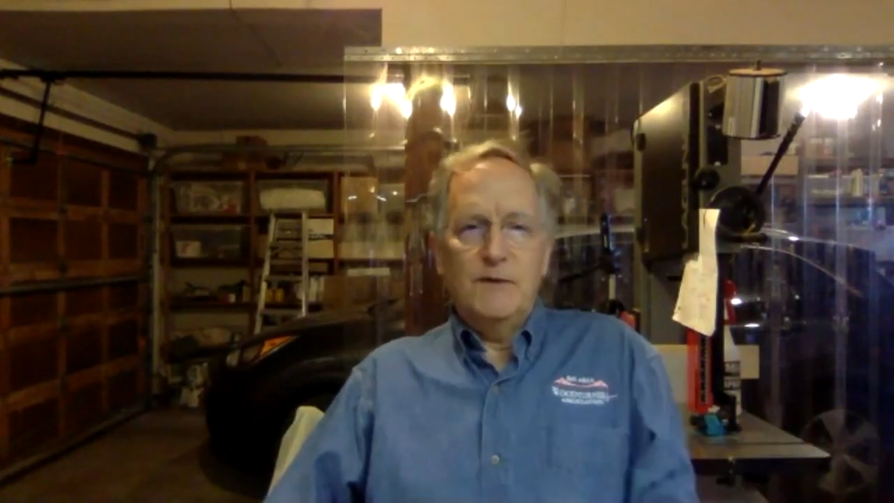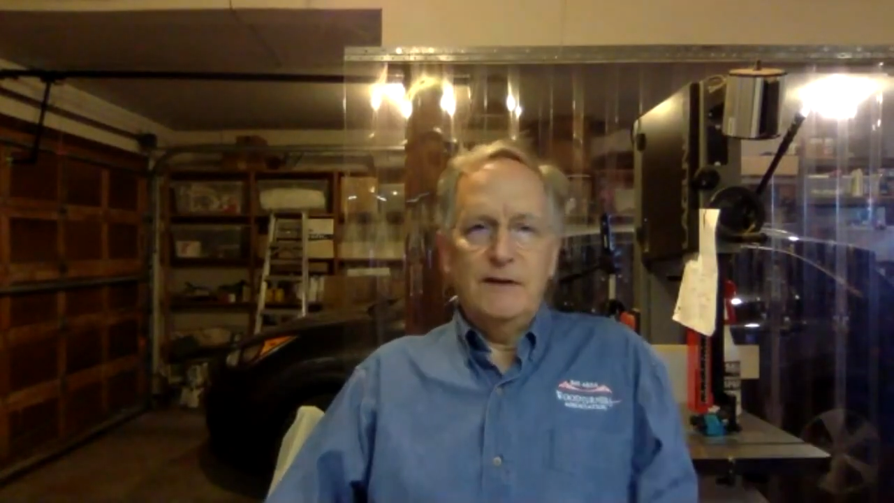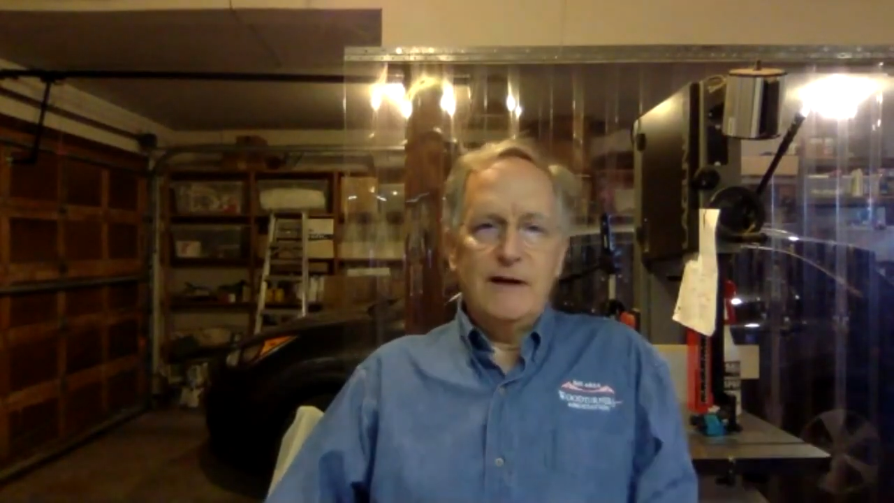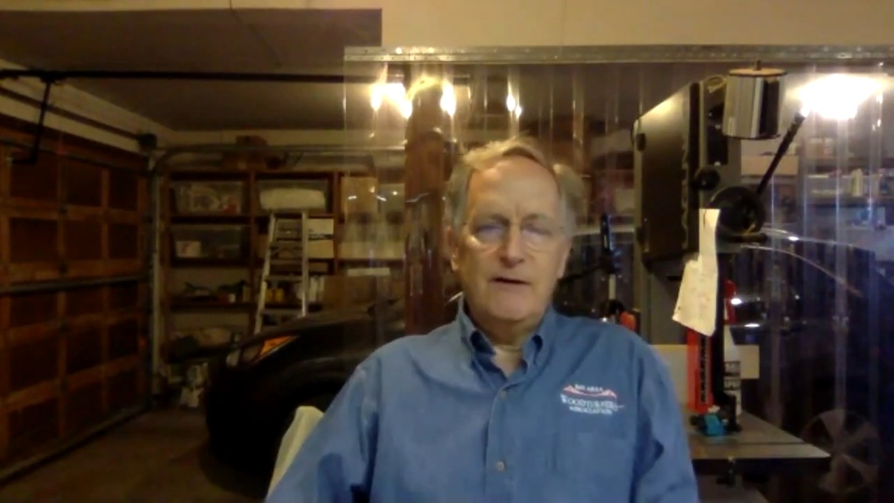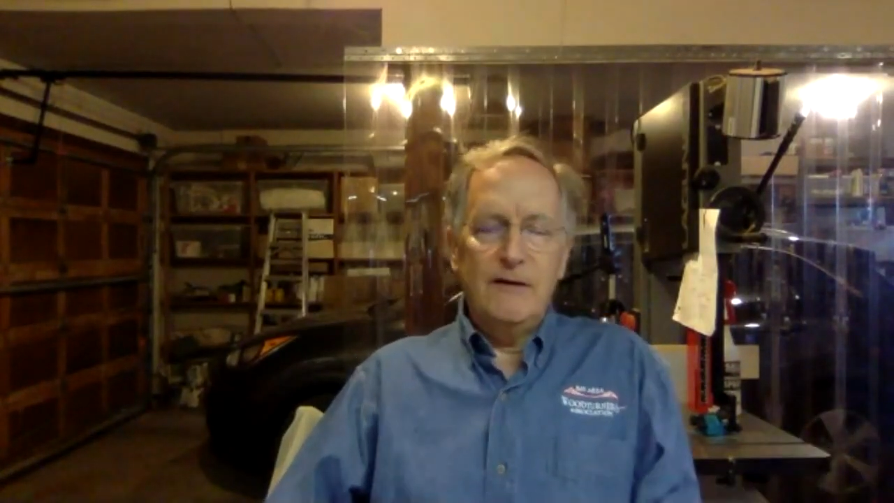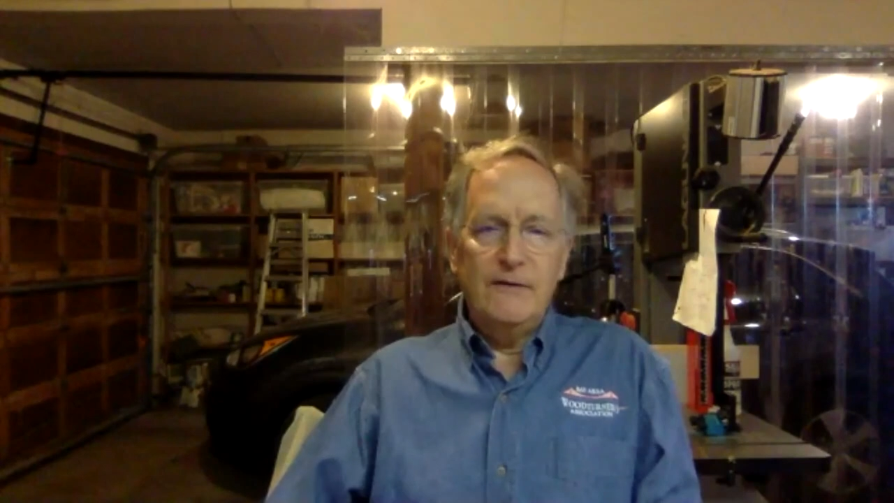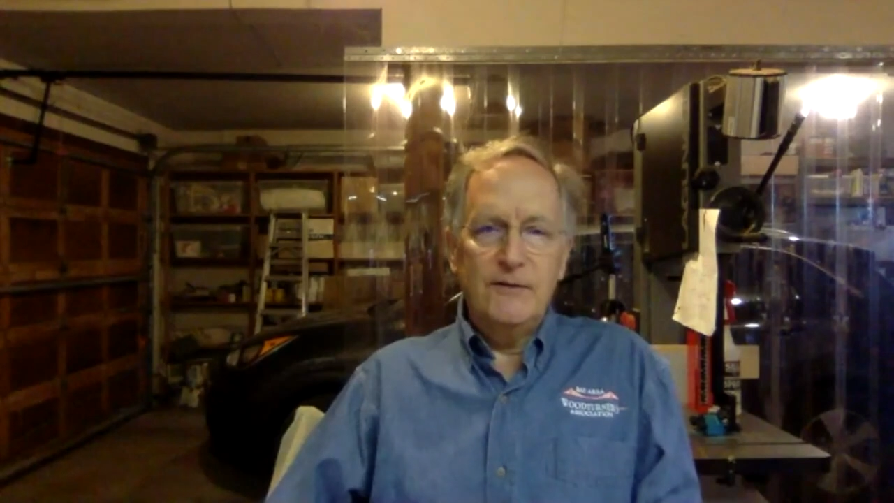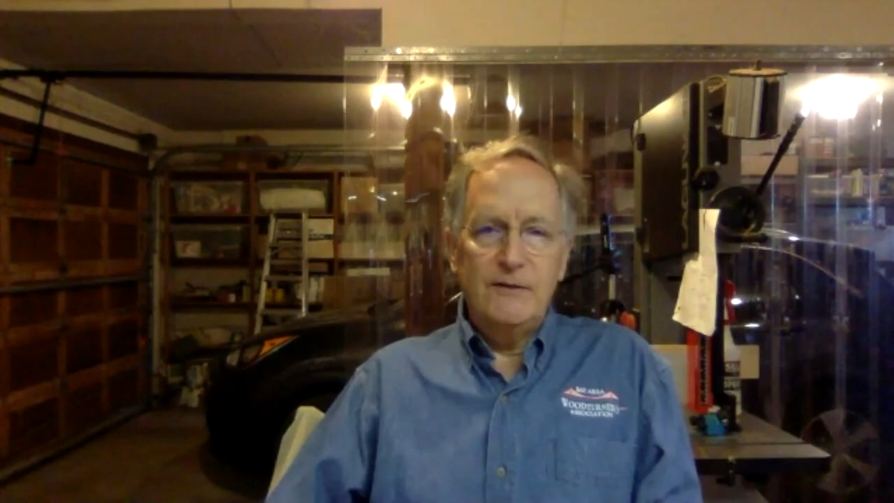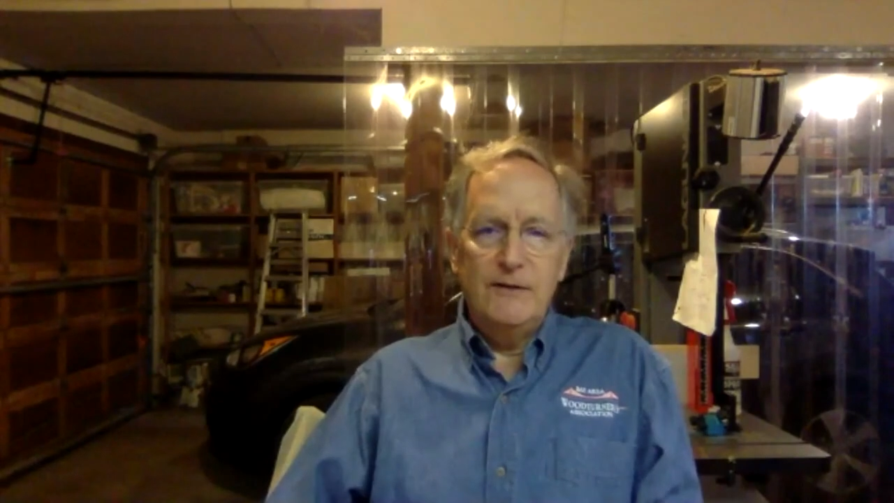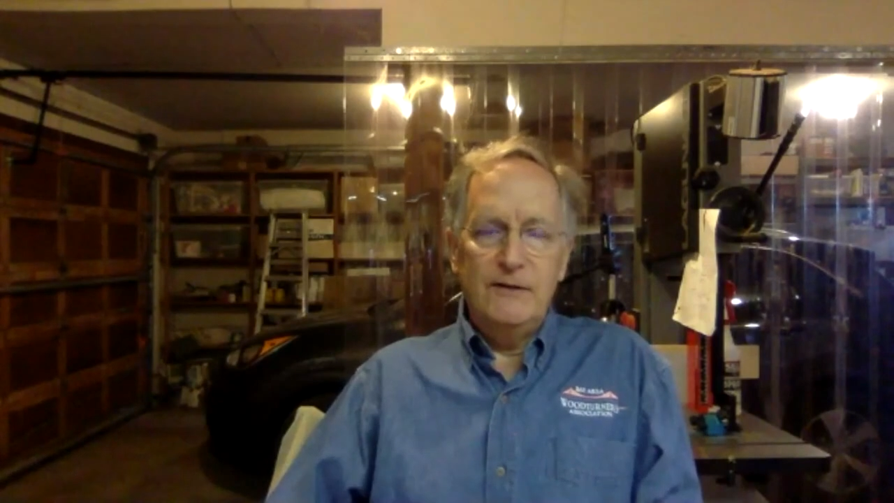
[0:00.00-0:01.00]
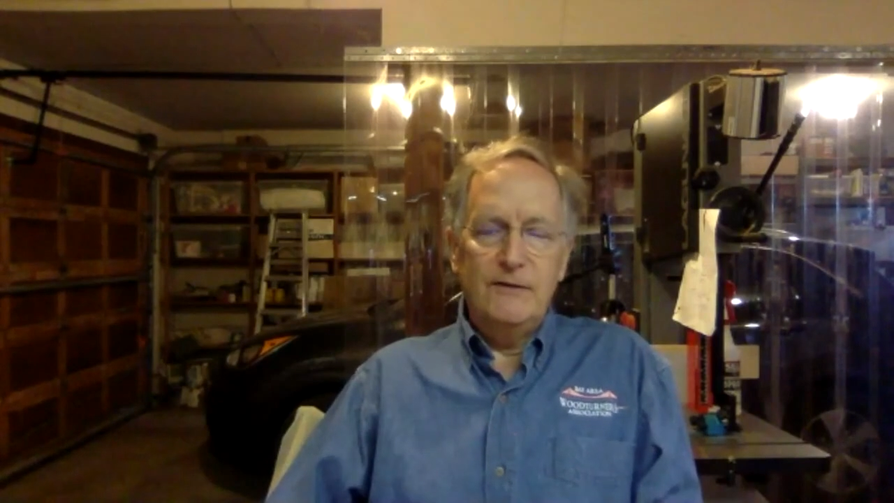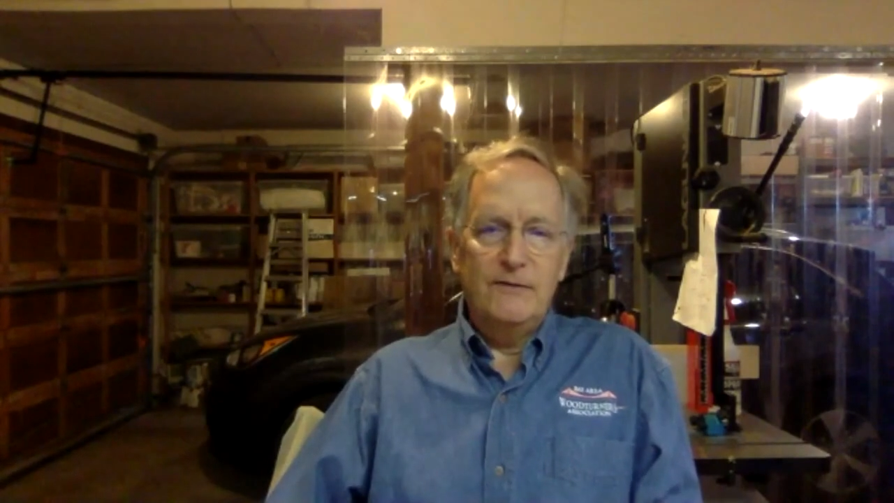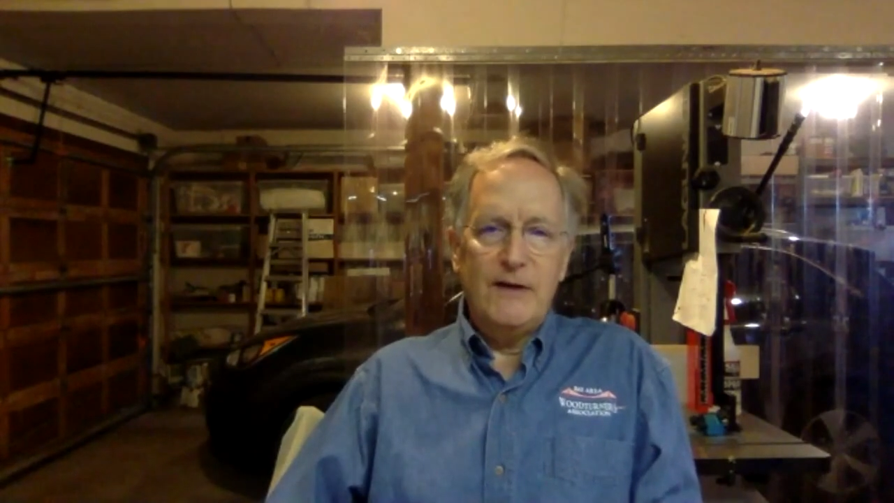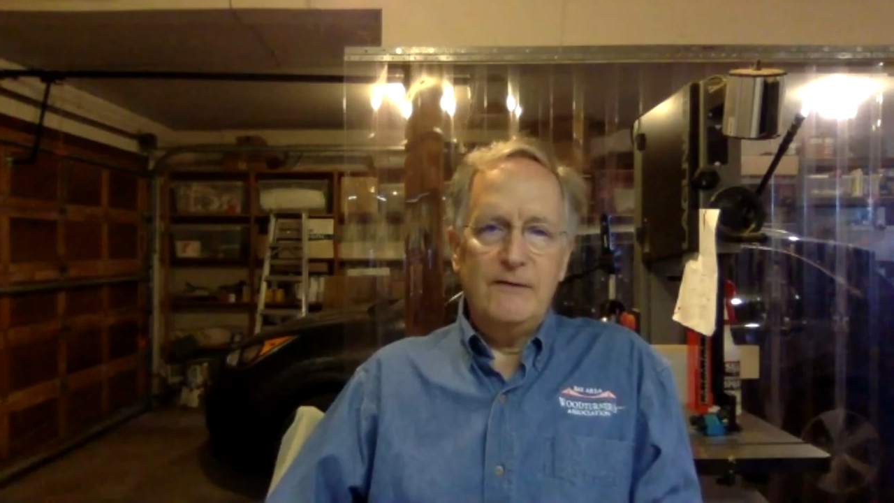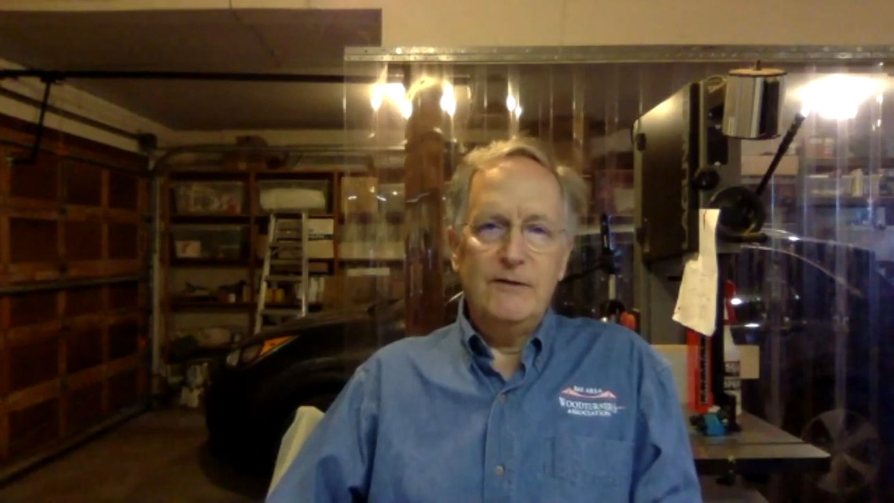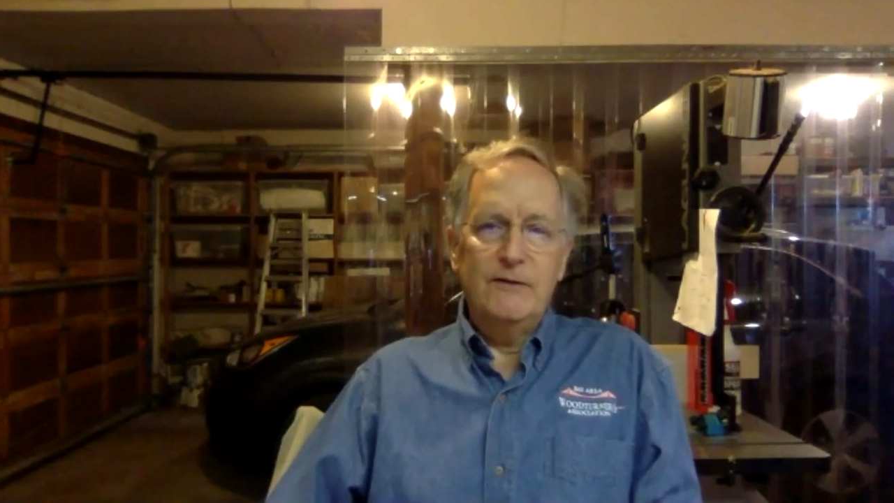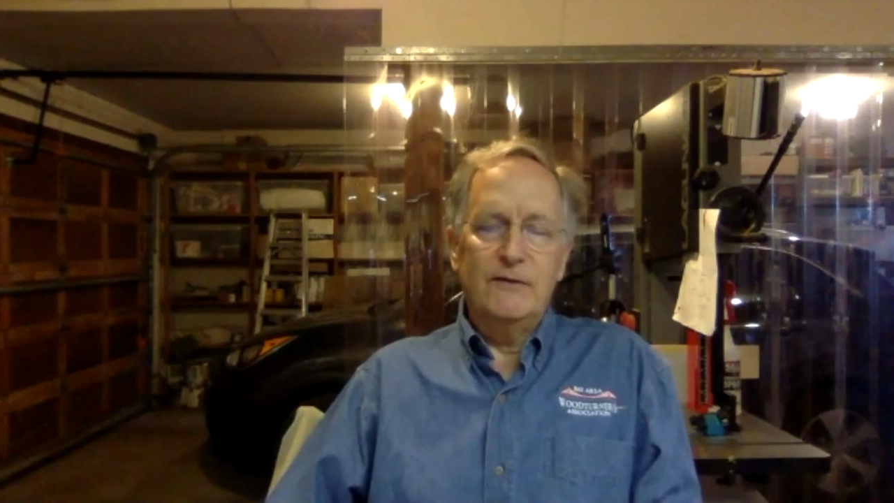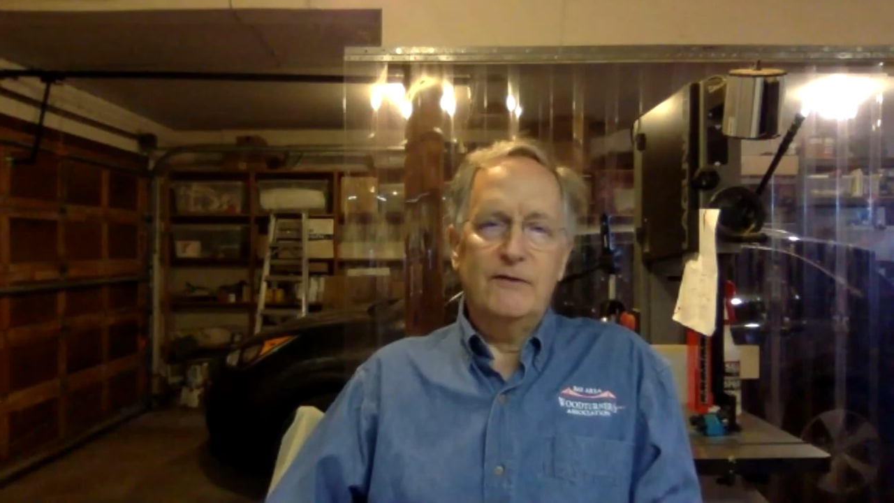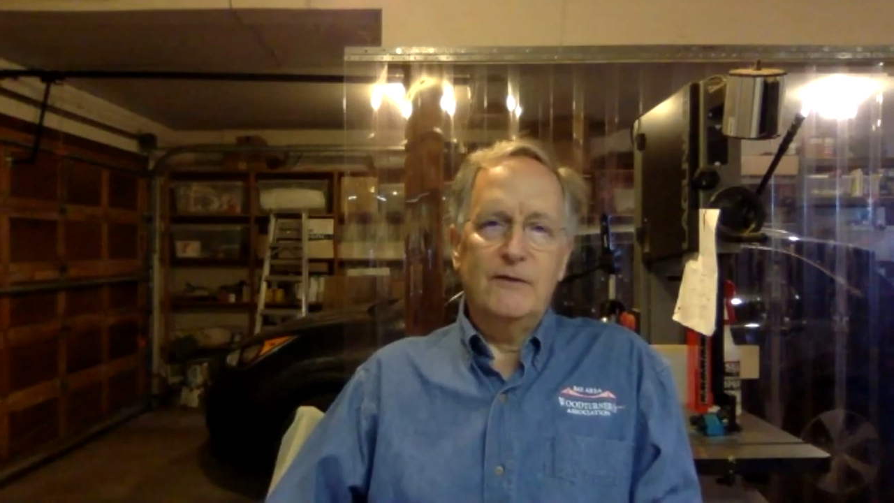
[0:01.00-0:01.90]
And now after these 5 years or so